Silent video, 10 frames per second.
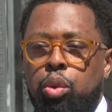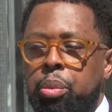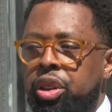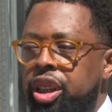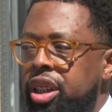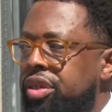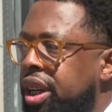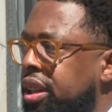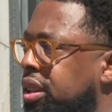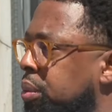We believe
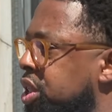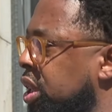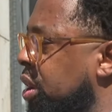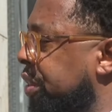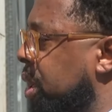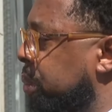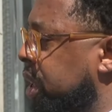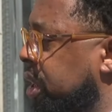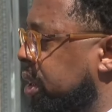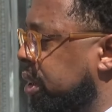that the result that
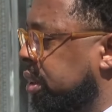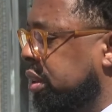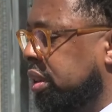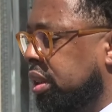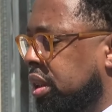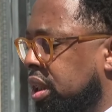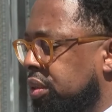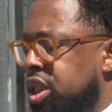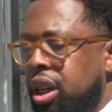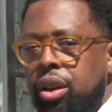we
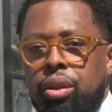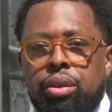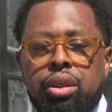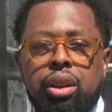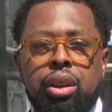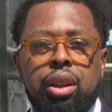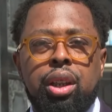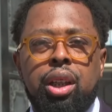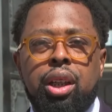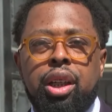have settled
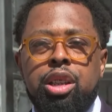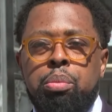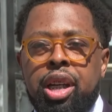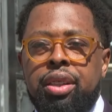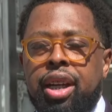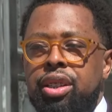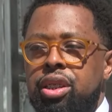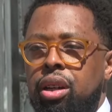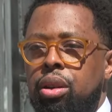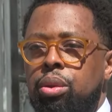has made that
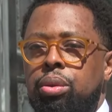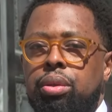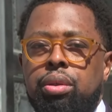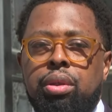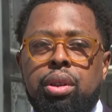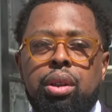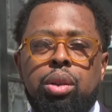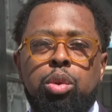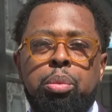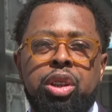so.
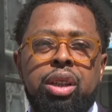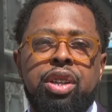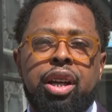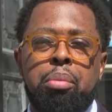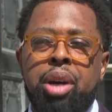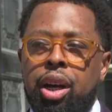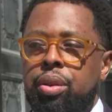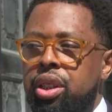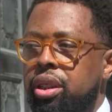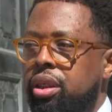We believe that
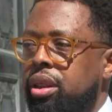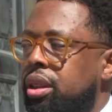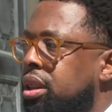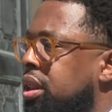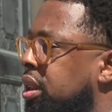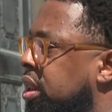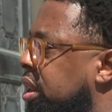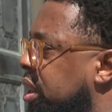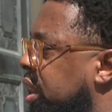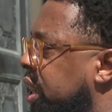amount
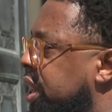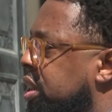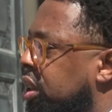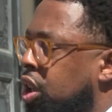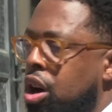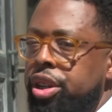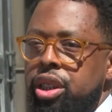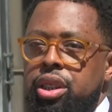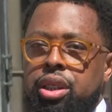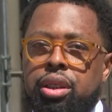is the
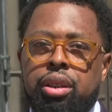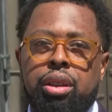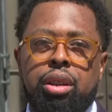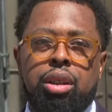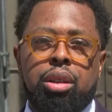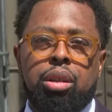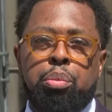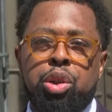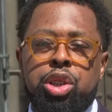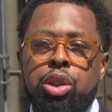largest
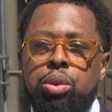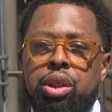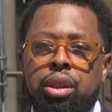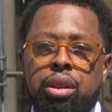pursuit